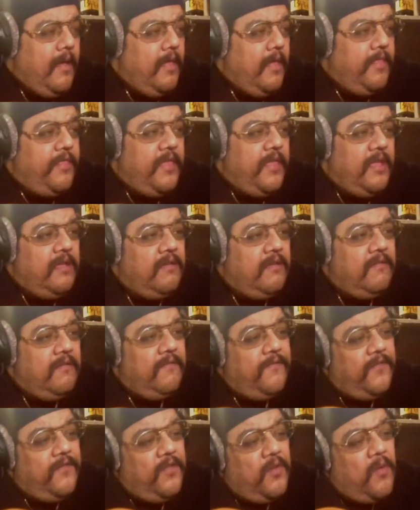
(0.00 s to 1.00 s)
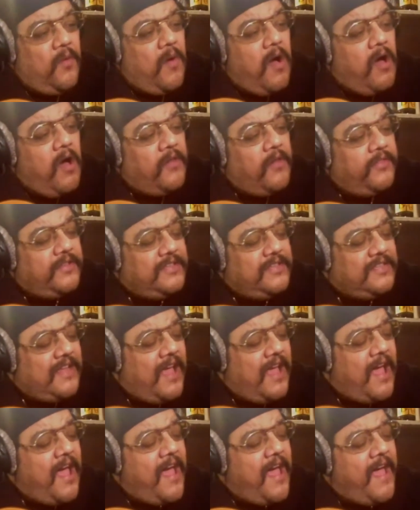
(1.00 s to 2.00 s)
Think of you all the
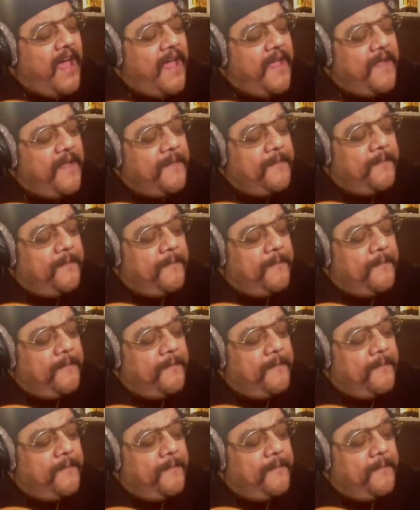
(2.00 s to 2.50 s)
time,